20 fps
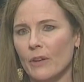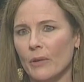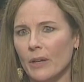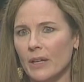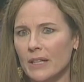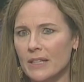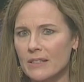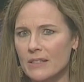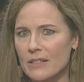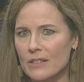No
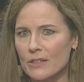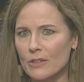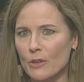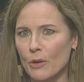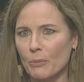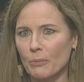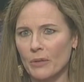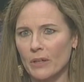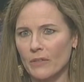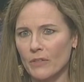hints,
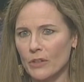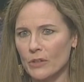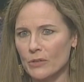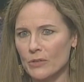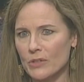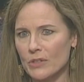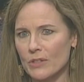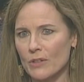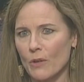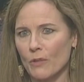no
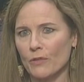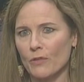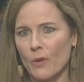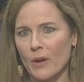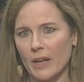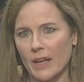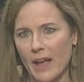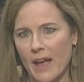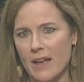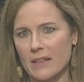previews, no
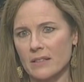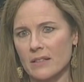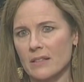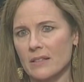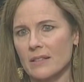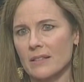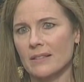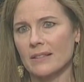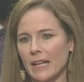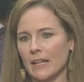
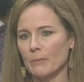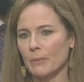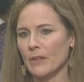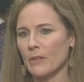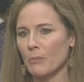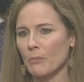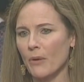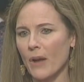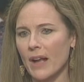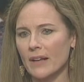forecasts. That had
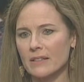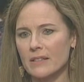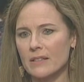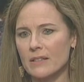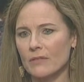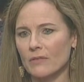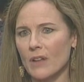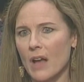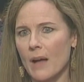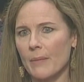been the
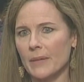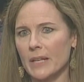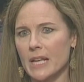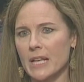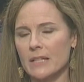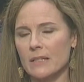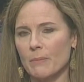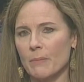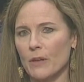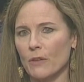practice of
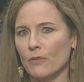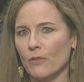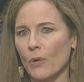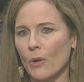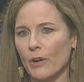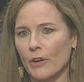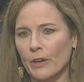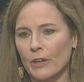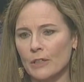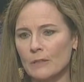nominees
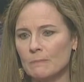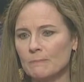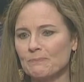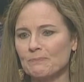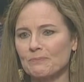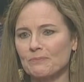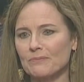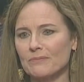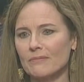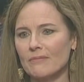before her,